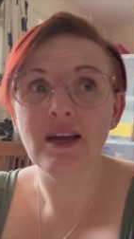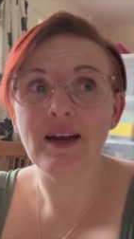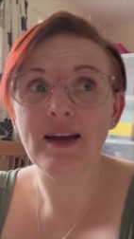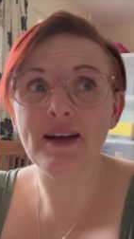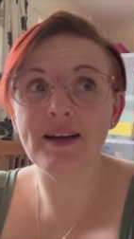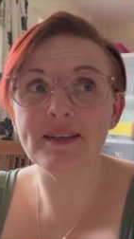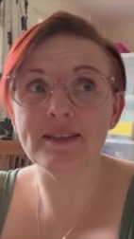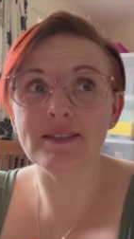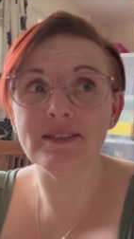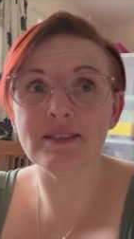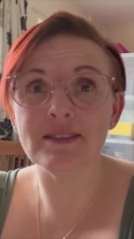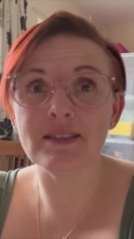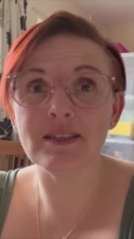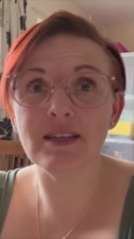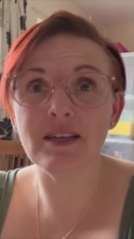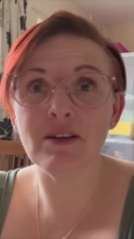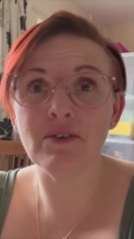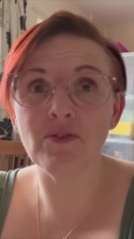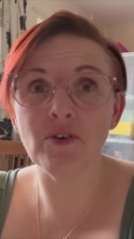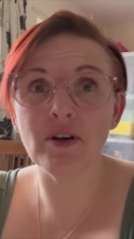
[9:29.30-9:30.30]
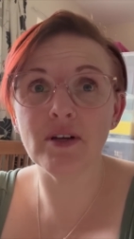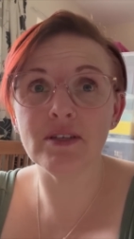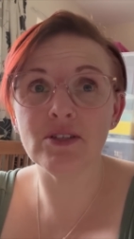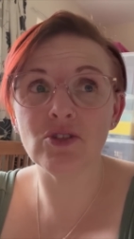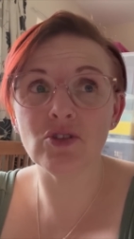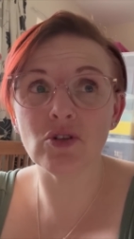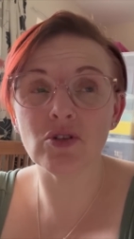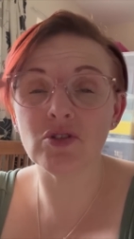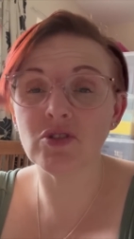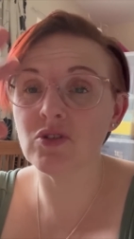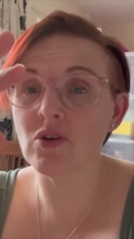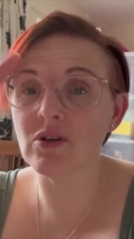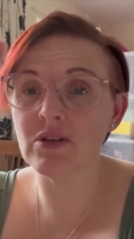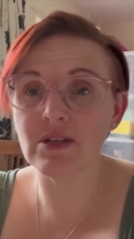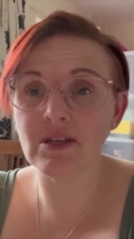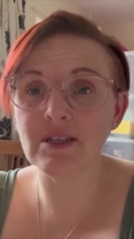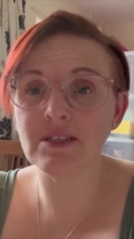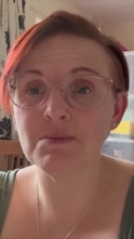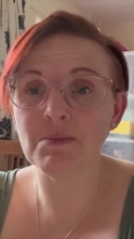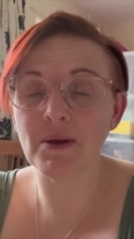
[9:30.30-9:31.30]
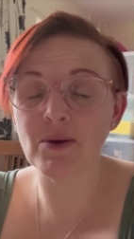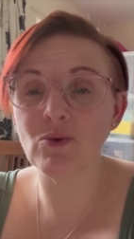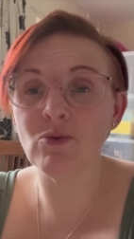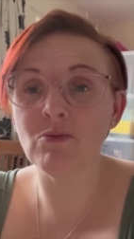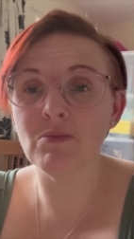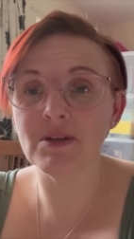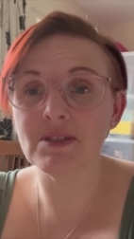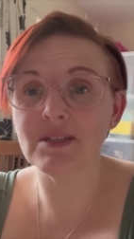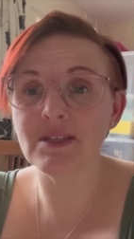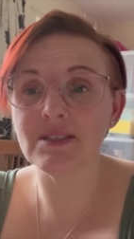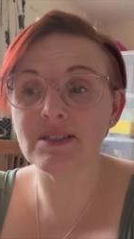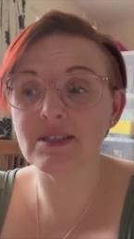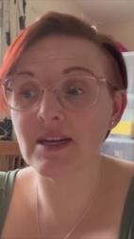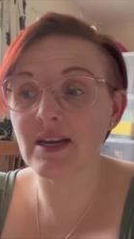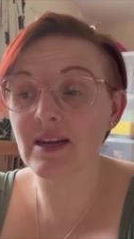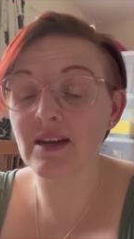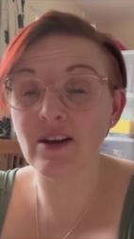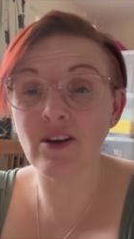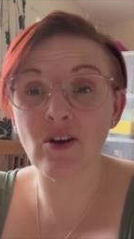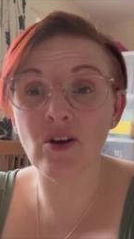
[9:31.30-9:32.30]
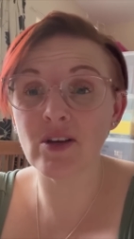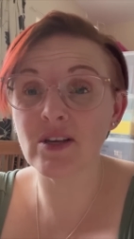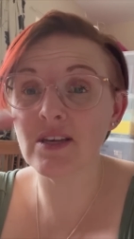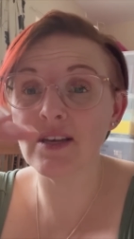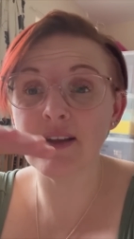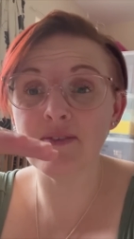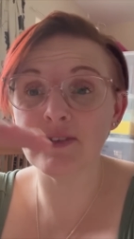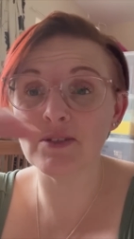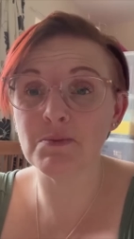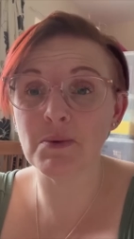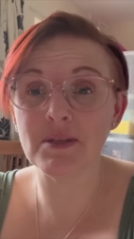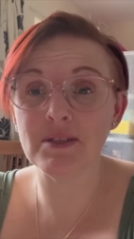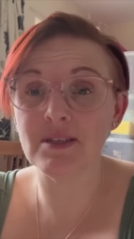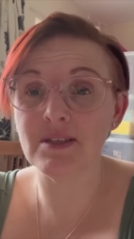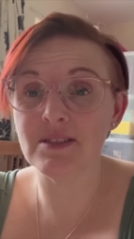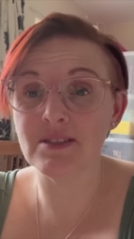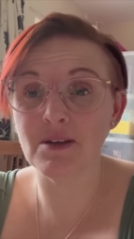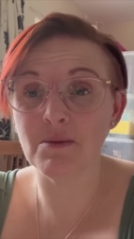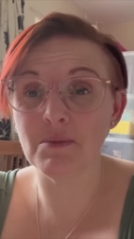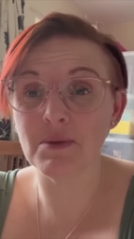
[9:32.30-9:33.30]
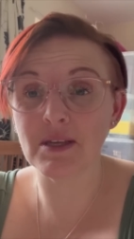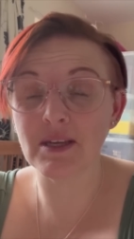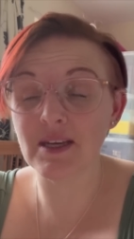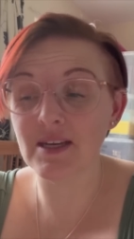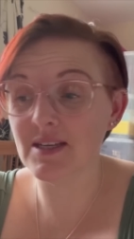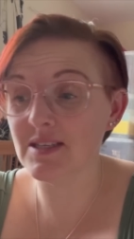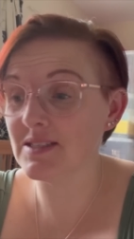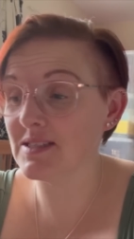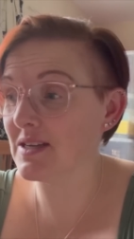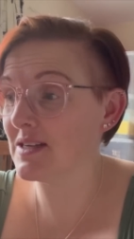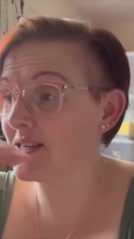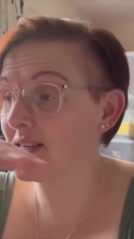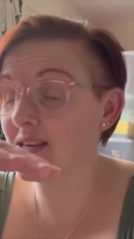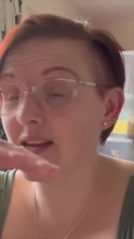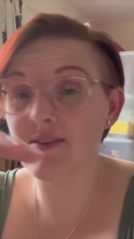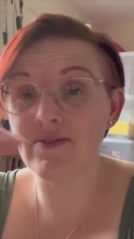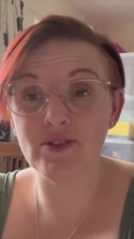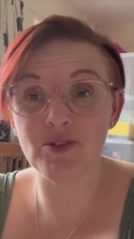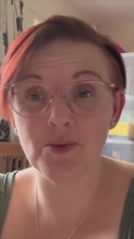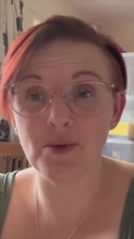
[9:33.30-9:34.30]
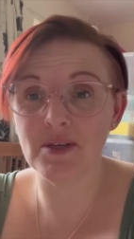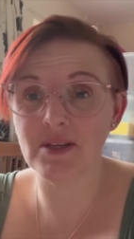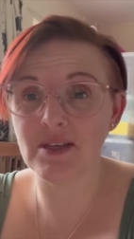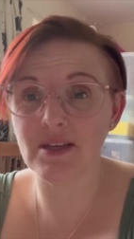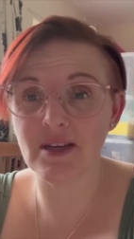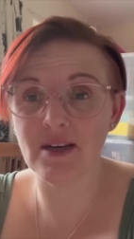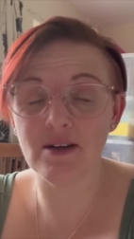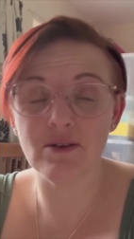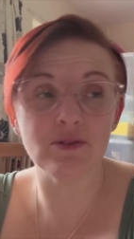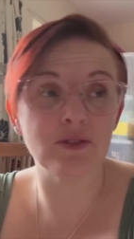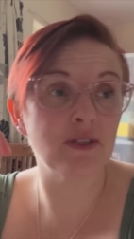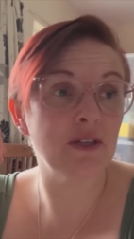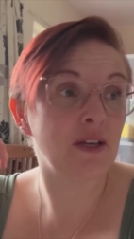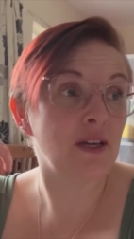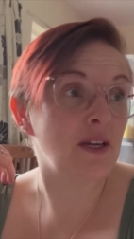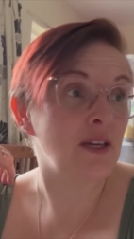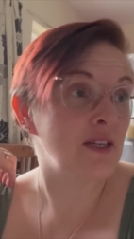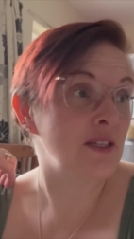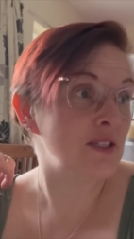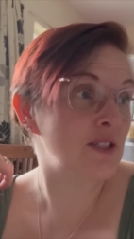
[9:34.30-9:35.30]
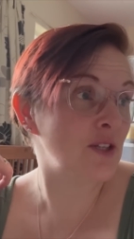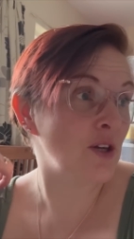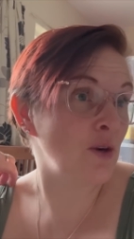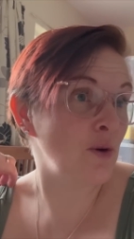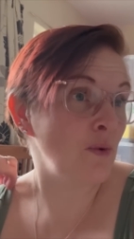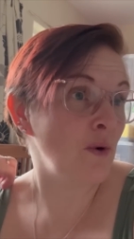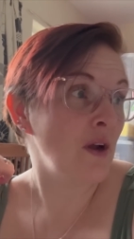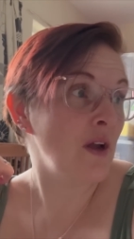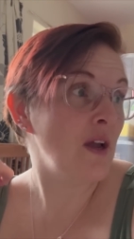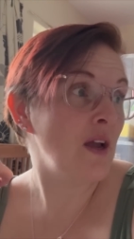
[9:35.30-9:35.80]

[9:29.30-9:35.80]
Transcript: And if I just solidly spent all my days cleaning, I'd never spend any time with the kids. I'd never do anything else. So